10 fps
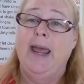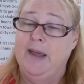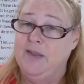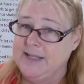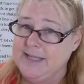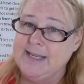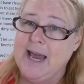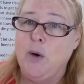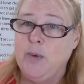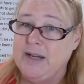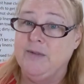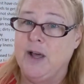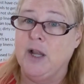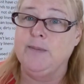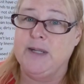And this is how we
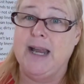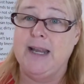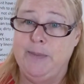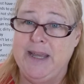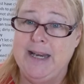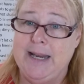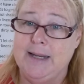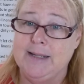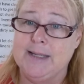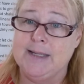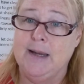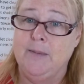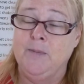develop diabetes.